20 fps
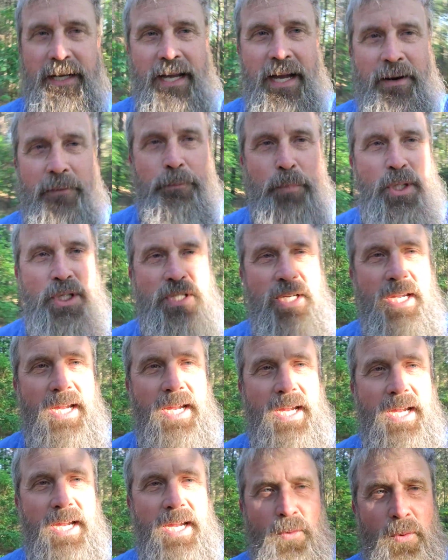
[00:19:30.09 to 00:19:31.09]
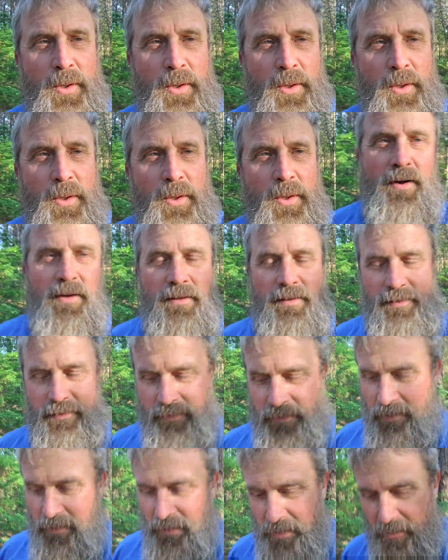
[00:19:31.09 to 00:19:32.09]
I appreciate every one of y'all.
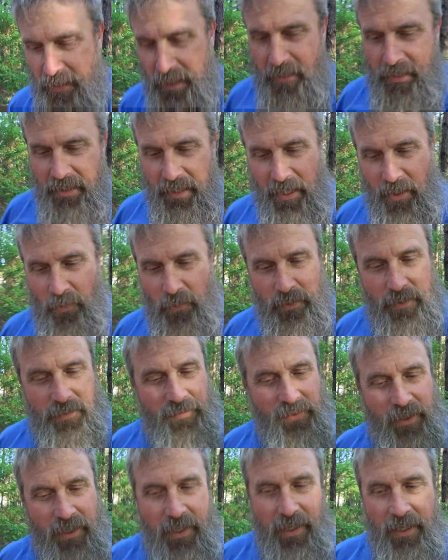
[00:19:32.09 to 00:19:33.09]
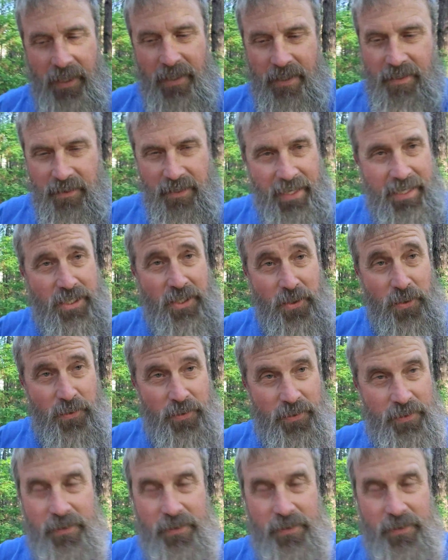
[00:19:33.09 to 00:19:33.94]
I want to say thank you.